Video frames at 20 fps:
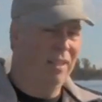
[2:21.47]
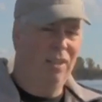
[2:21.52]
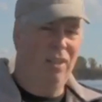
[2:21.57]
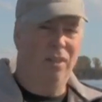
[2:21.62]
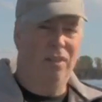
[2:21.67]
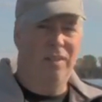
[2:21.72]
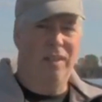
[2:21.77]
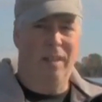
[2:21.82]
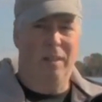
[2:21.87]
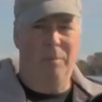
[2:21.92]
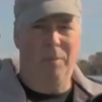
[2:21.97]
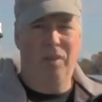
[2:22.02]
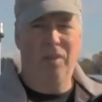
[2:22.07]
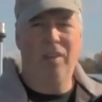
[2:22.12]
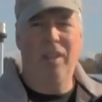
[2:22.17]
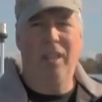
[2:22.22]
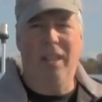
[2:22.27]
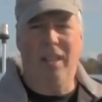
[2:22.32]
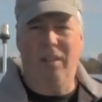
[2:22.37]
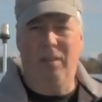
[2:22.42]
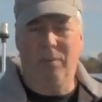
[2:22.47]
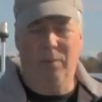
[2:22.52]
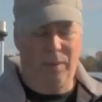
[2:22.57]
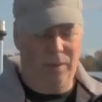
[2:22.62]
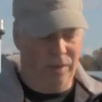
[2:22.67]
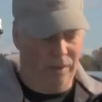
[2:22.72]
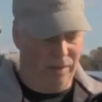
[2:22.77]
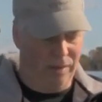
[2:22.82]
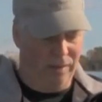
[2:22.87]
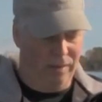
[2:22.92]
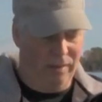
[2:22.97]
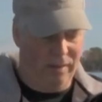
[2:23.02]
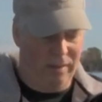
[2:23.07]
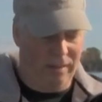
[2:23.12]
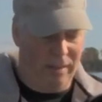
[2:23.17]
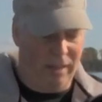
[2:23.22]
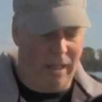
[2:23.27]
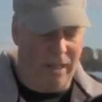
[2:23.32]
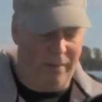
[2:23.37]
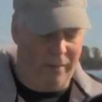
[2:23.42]
using a machine, which is
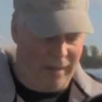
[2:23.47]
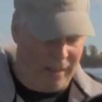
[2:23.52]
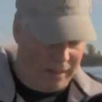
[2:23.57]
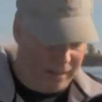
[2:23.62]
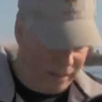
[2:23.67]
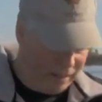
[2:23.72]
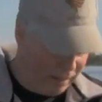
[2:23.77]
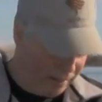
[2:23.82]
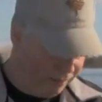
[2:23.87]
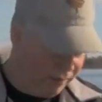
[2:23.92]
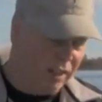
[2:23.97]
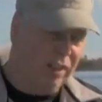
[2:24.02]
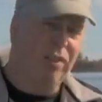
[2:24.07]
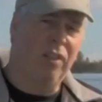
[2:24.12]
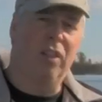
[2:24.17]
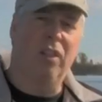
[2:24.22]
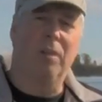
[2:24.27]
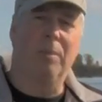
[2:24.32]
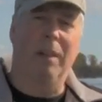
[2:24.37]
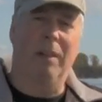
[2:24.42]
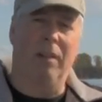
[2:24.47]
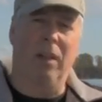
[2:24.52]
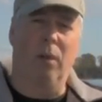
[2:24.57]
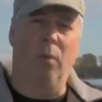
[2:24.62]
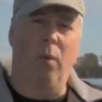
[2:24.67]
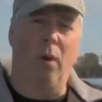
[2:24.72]
kind of handy. You have to excuse me, I've got to